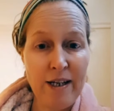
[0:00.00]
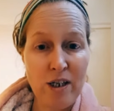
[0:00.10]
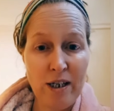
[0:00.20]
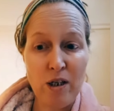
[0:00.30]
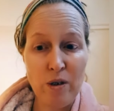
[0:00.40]

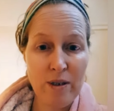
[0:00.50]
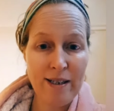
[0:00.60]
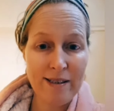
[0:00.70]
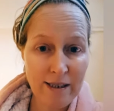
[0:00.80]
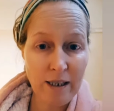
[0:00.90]
actually include
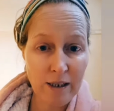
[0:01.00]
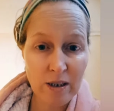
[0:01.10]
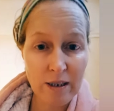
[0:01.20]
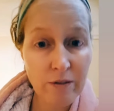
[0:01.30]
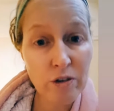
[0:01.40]
yesterday,
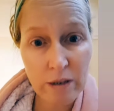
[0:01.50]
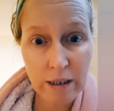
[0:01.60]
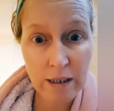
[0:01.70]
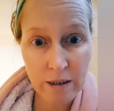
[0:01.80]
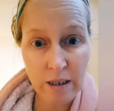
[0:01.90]
because I didn't have a
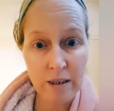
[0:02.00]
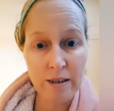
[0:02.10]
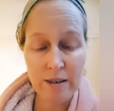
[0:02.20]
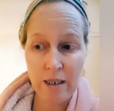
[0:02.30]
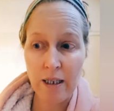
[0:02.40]
drink
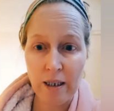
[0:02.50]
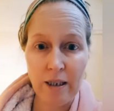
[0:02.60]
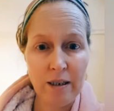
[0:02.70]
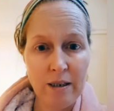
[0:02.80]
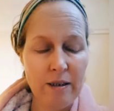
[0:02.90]
yesterday.
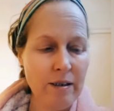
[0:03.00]
Today.